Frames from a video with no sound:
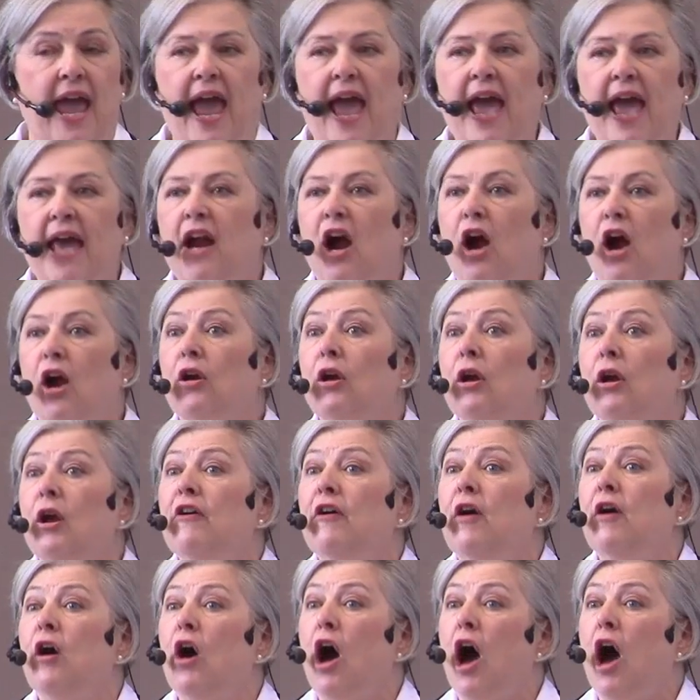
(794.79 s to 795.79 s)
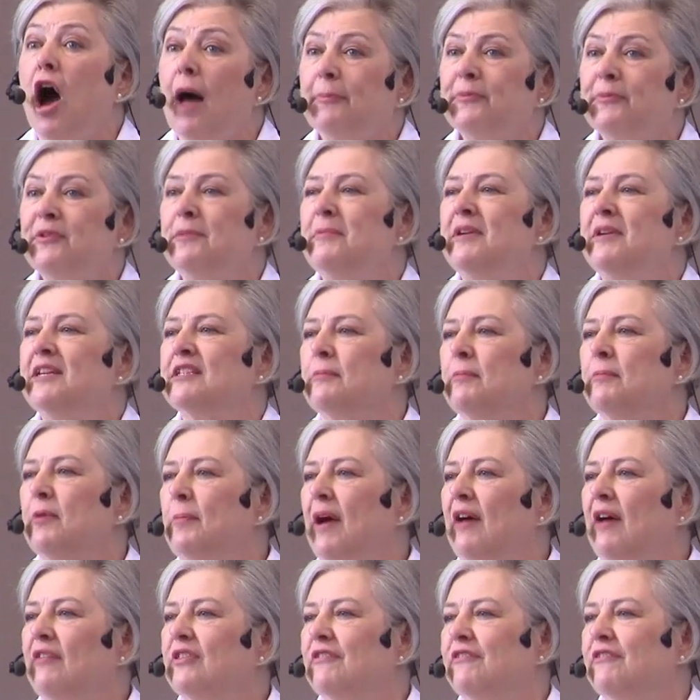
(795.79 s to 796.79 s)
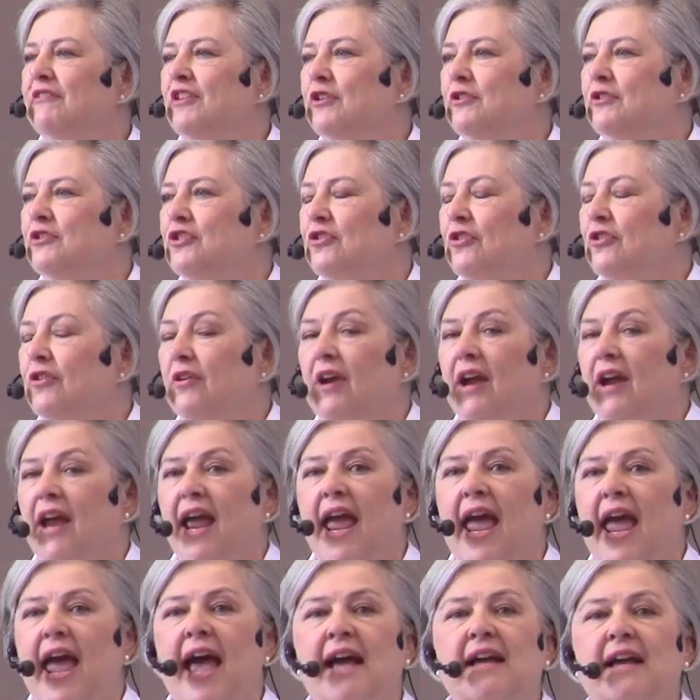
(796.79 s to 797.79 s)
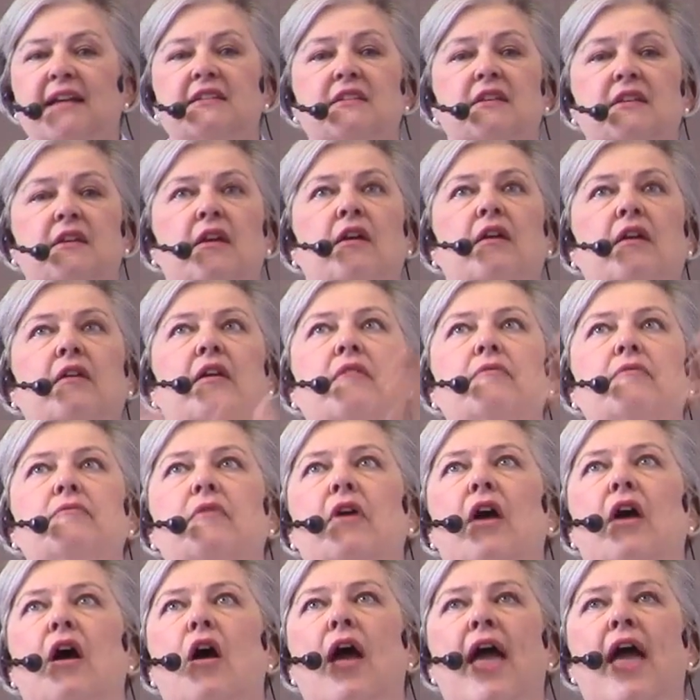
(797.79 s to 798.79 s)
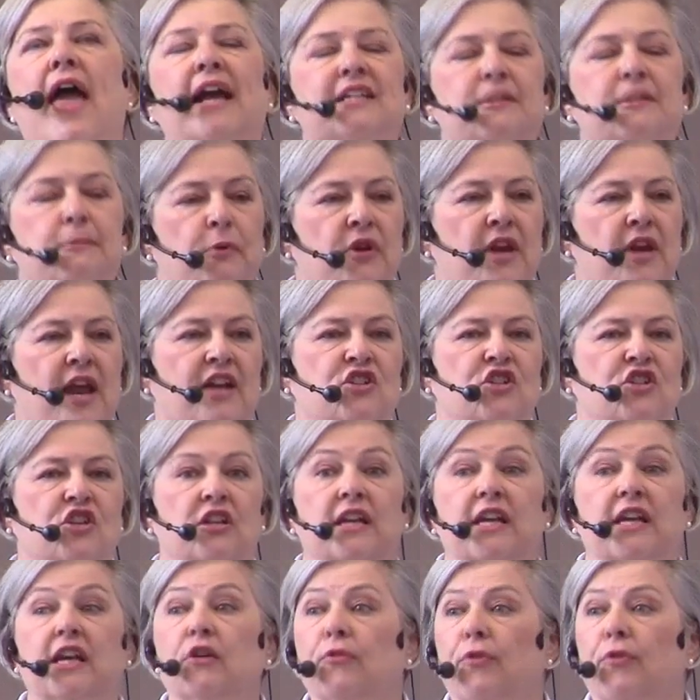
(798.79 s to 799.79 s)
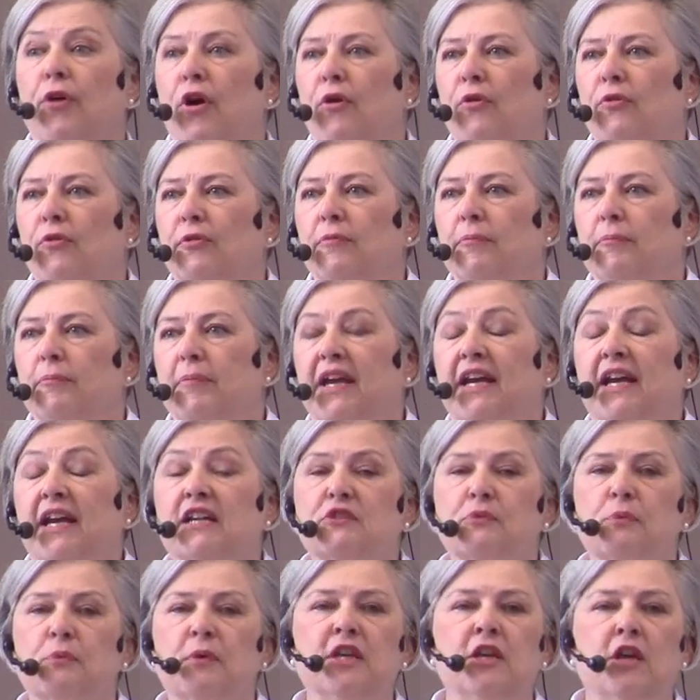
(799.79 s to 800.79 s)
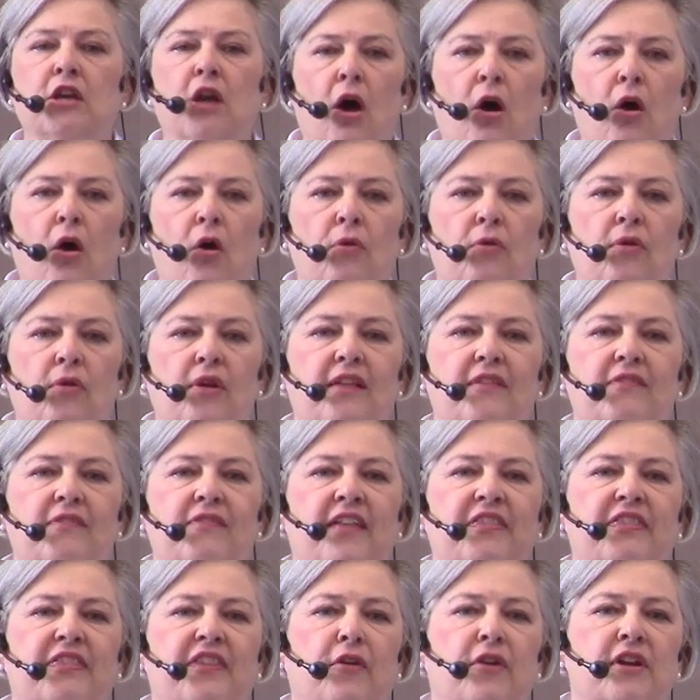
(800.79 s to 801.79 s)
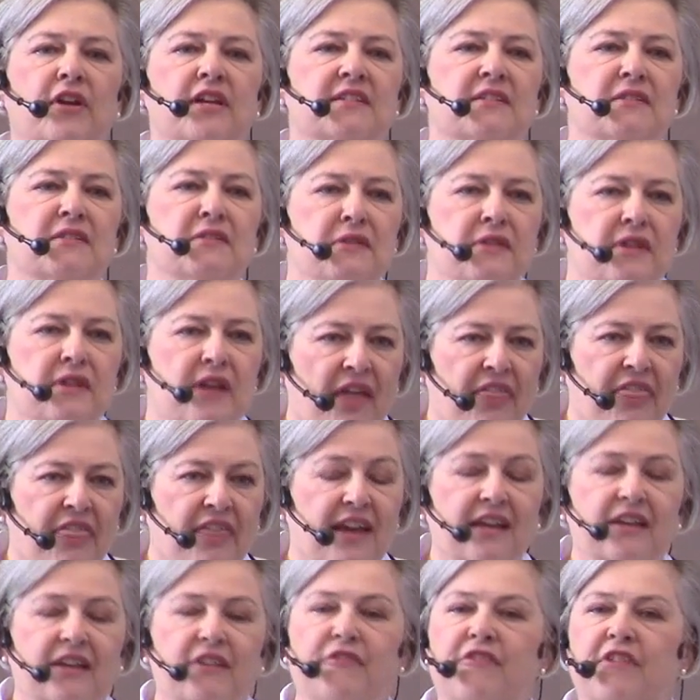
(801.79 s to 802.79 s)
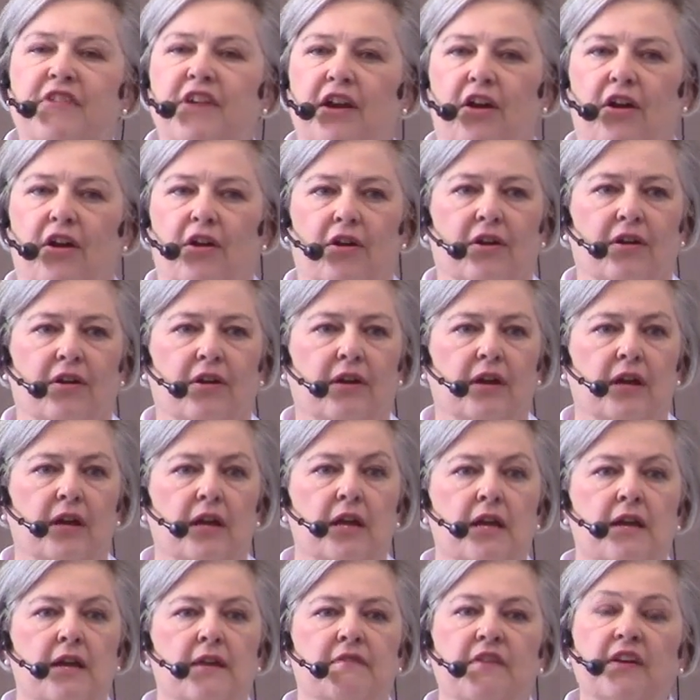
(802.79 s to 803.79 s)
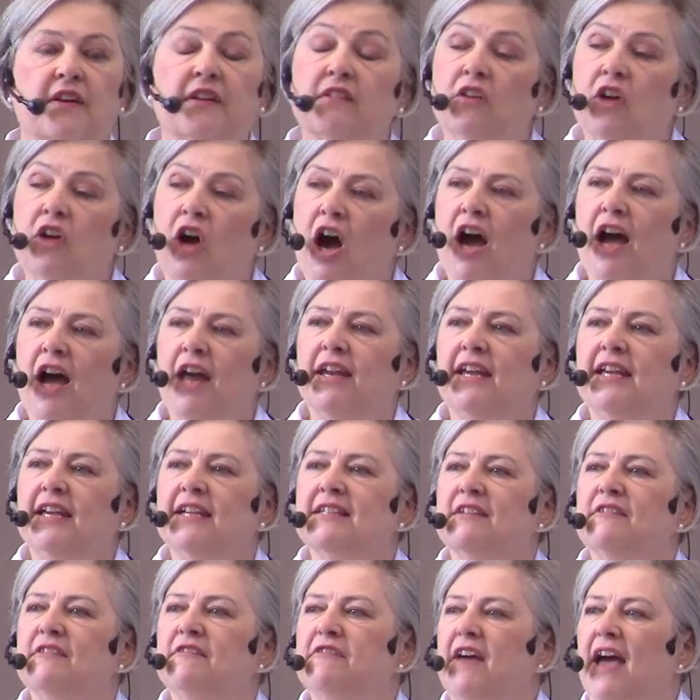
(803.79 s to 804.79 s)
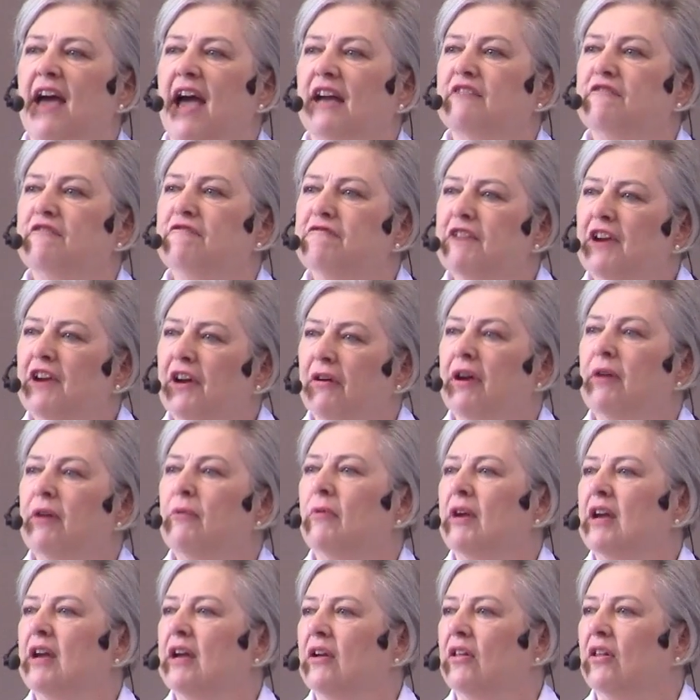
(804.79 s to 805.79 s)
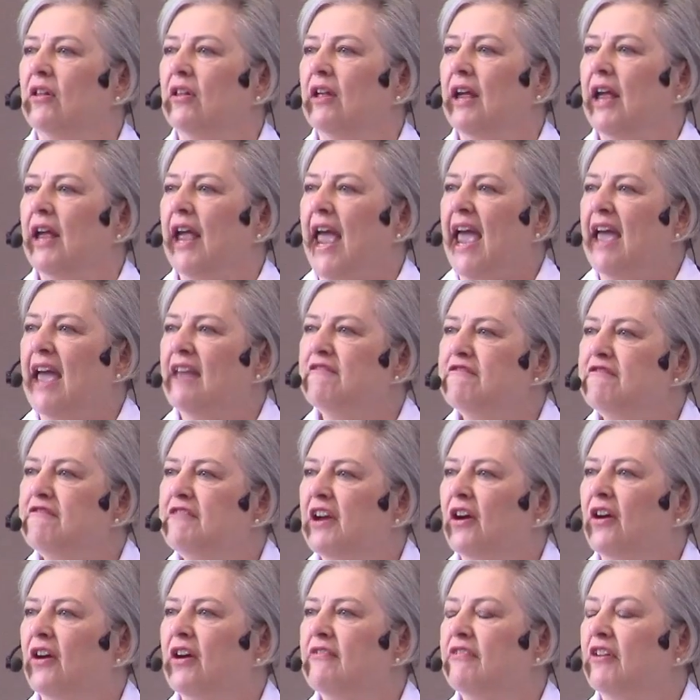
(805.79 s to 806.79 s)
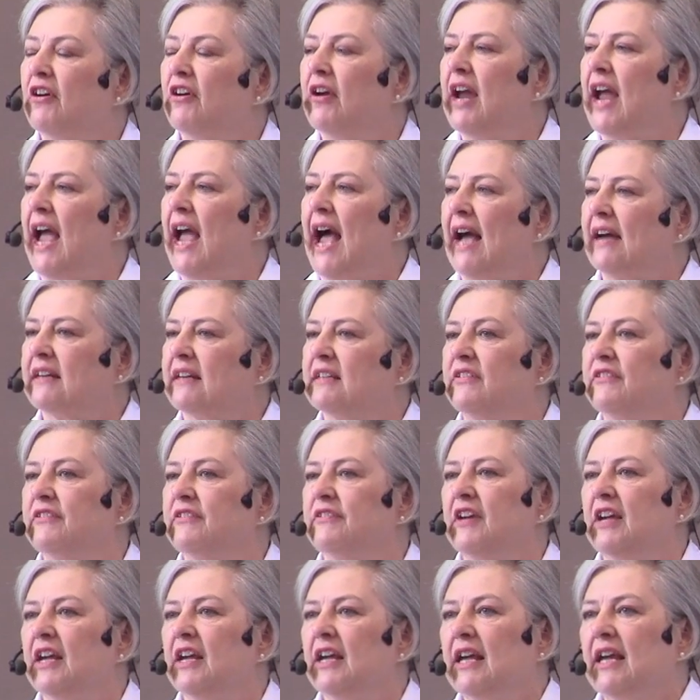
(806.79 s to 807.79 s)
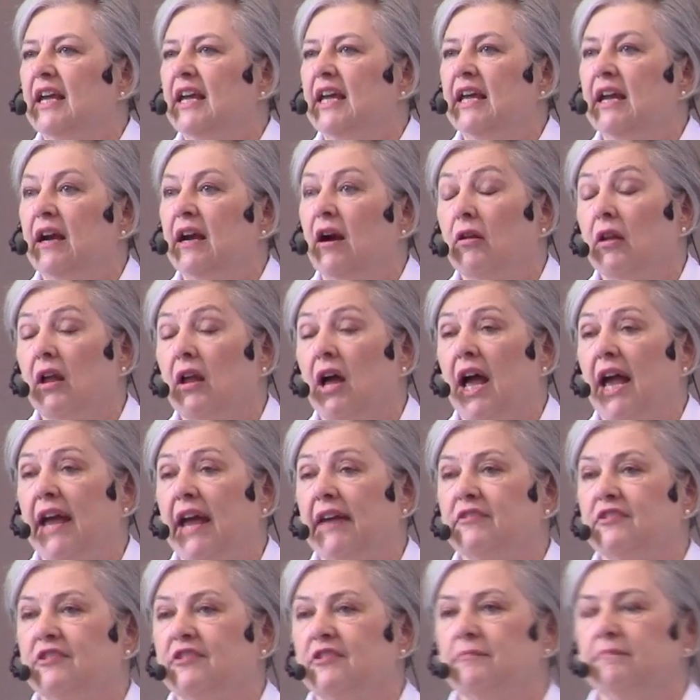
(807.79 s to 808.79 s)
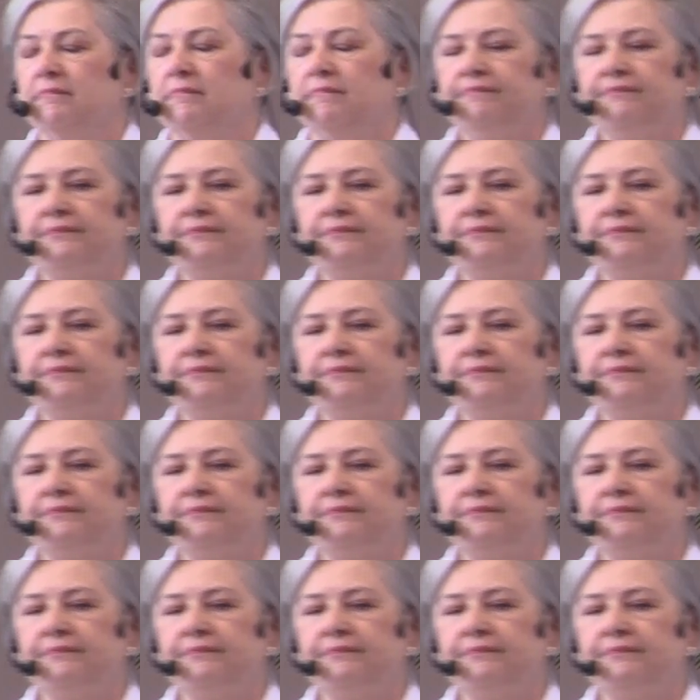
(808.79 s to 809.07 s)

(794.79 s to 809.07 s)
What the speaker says: and our optimism about the future has exponentially grown, because we know that there is nothing to fear, that God is in fact very real and very, very active in our lives.